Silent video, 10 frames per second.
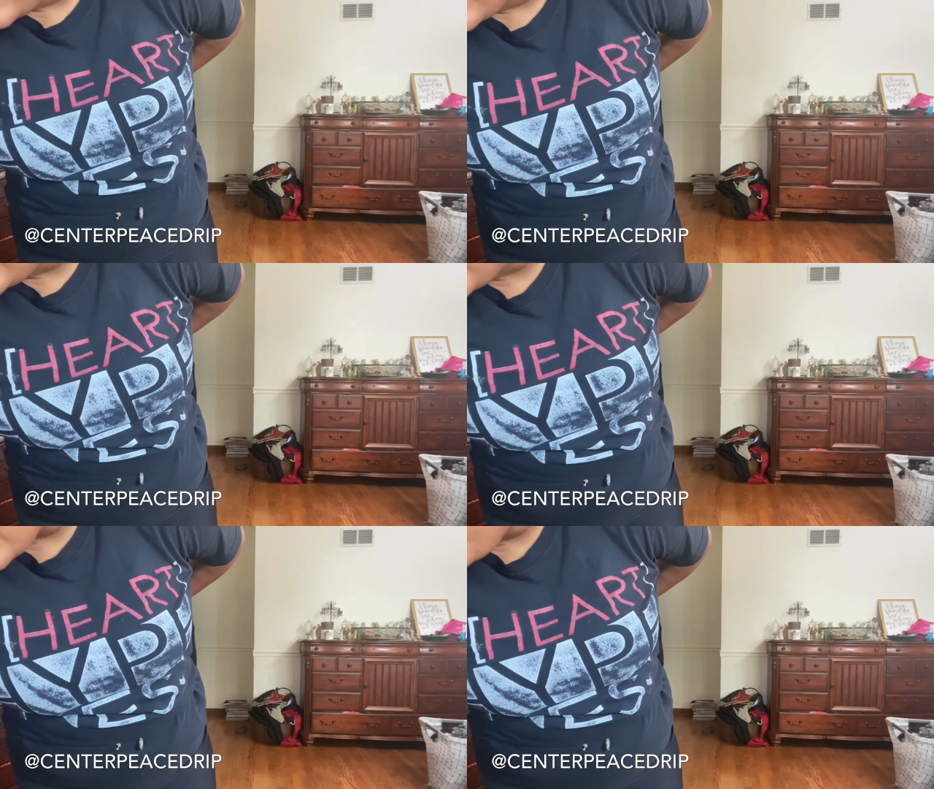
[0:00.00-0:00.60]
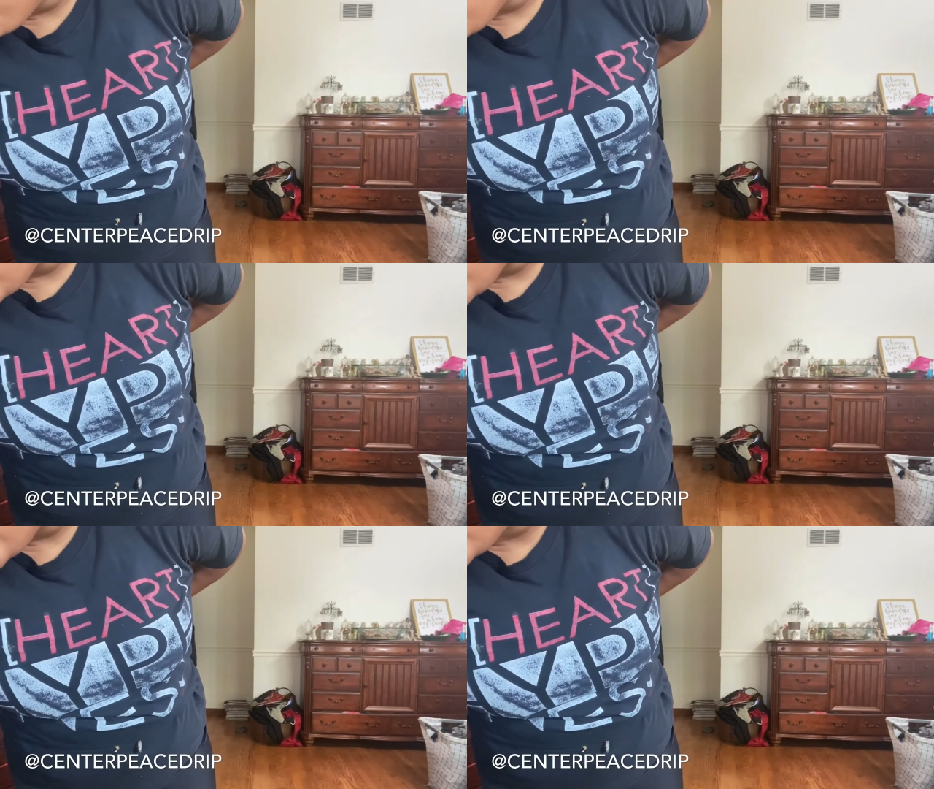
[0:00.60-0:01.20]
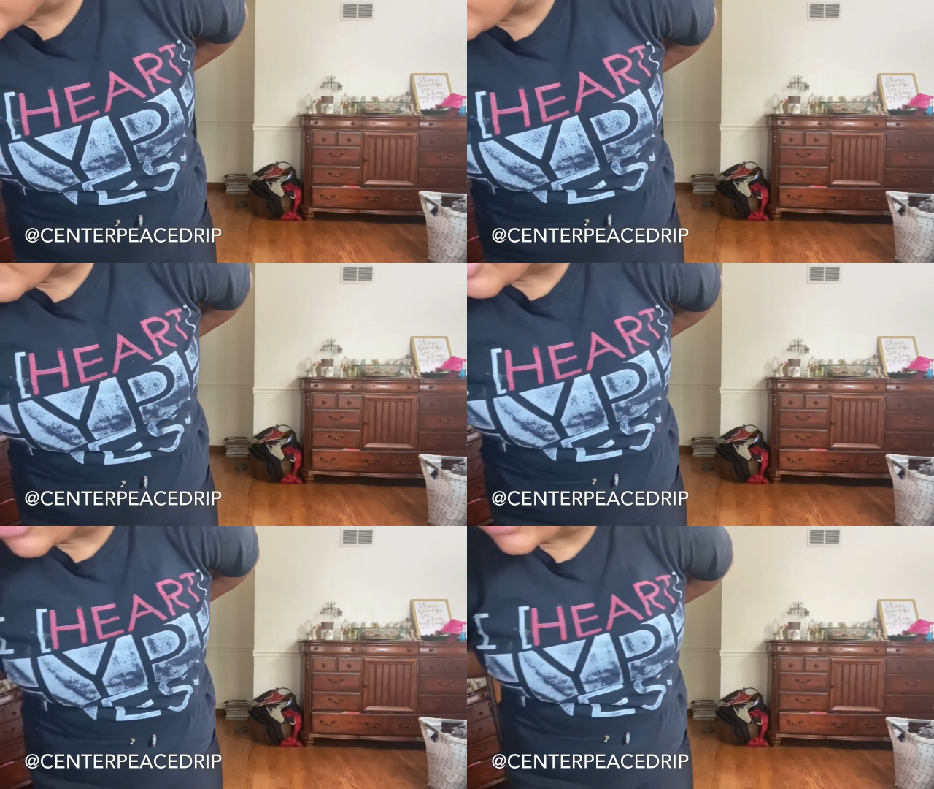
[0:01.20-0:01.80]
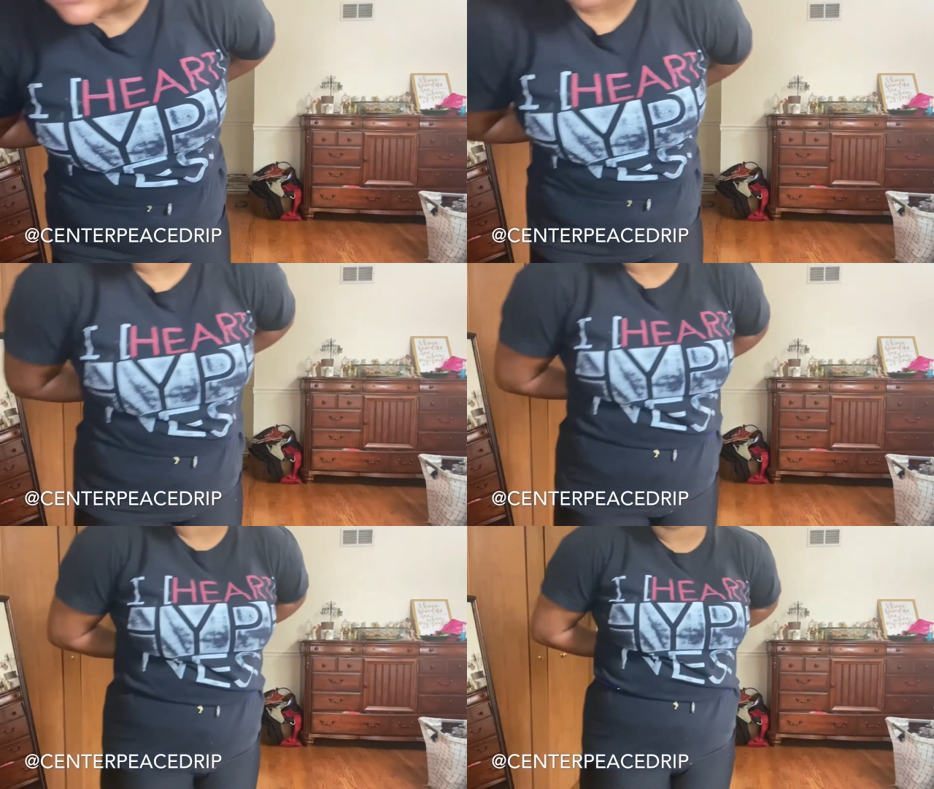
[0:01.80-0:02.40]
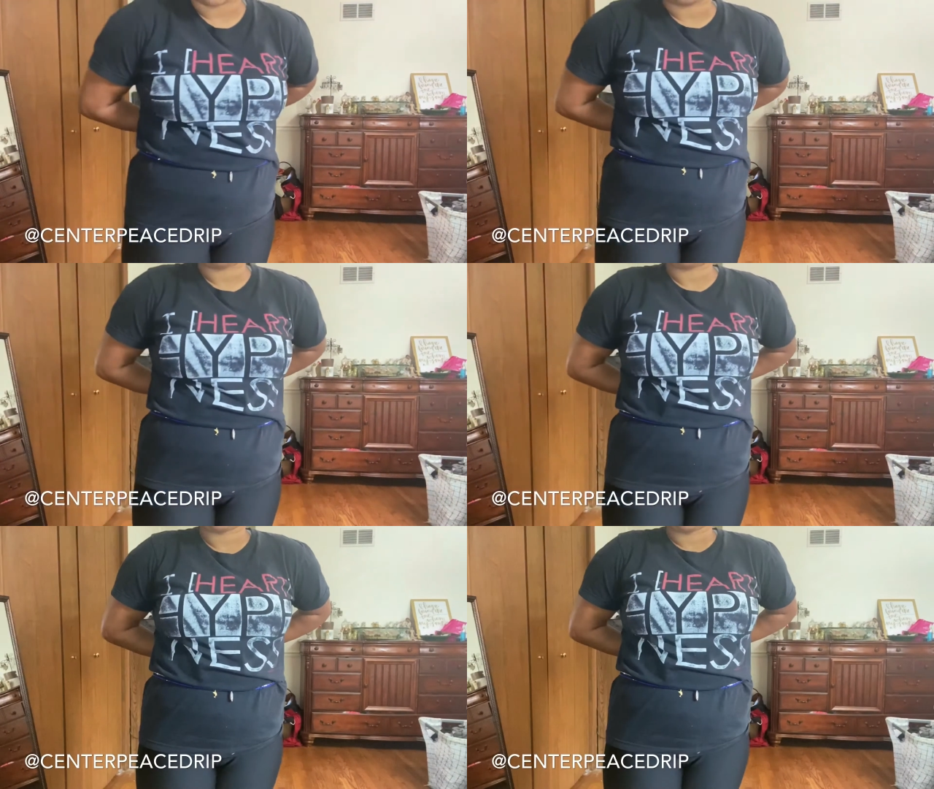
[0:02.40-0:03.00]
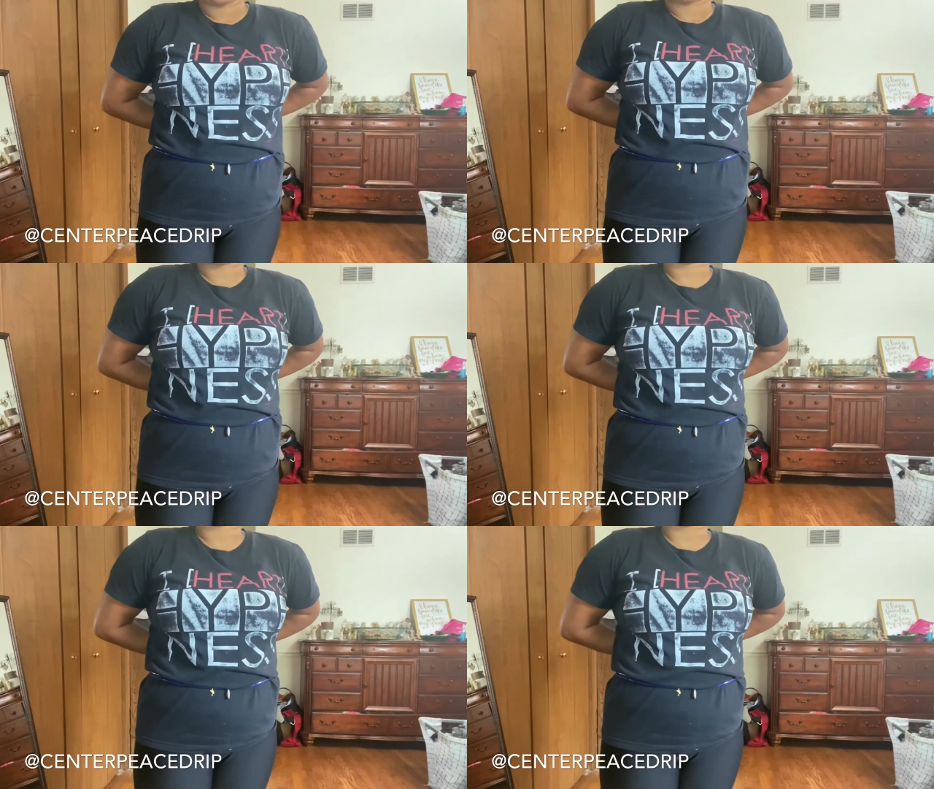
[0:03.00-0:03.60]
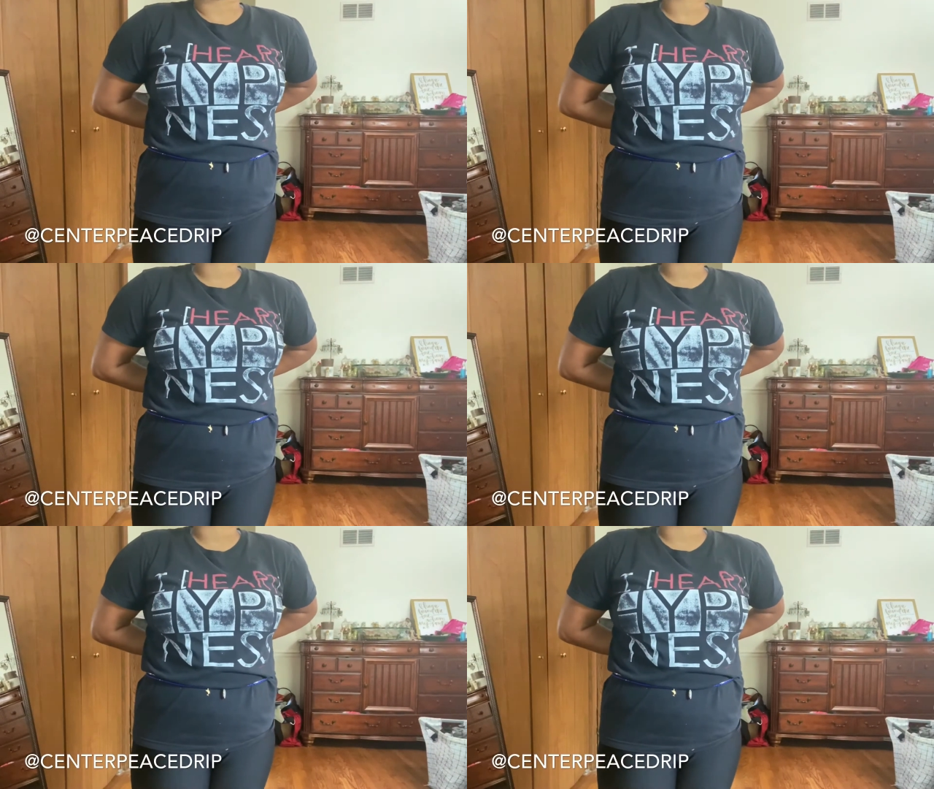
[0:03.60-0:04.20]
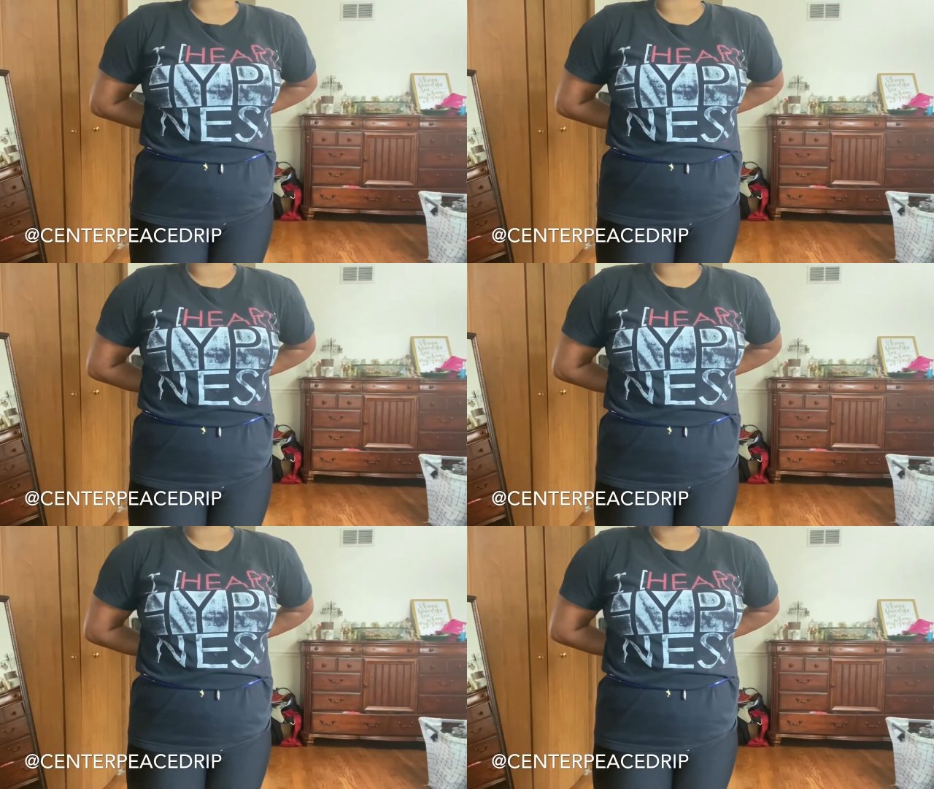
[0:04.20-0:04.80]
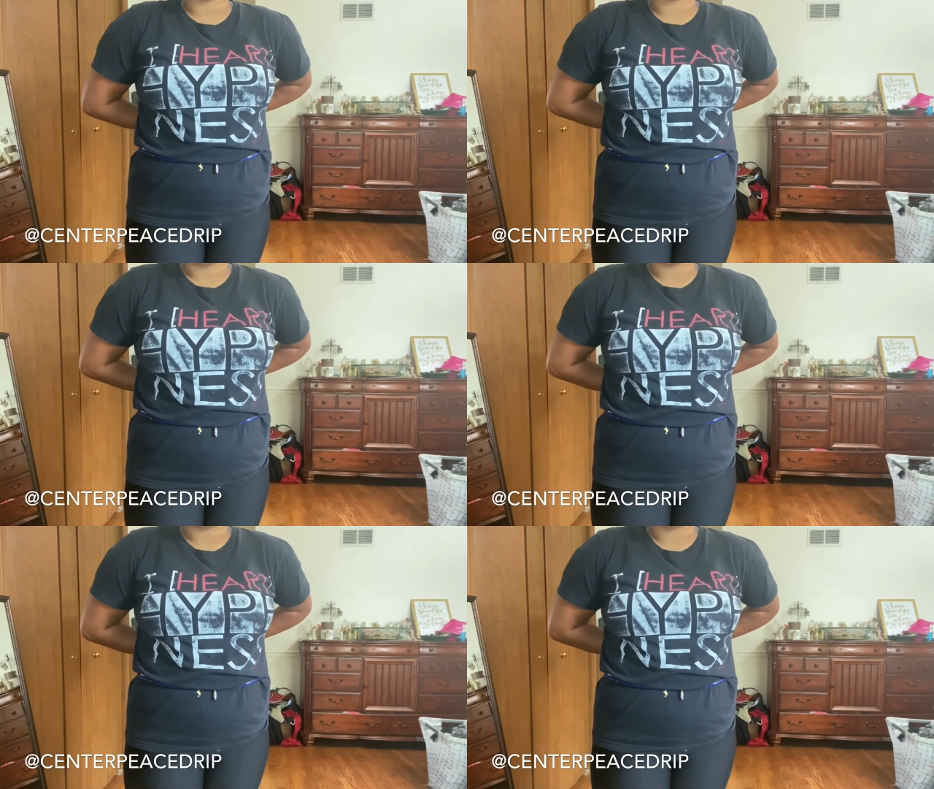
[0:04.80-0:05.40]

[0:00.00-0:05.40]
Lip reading: Nobody's mouth can be seen.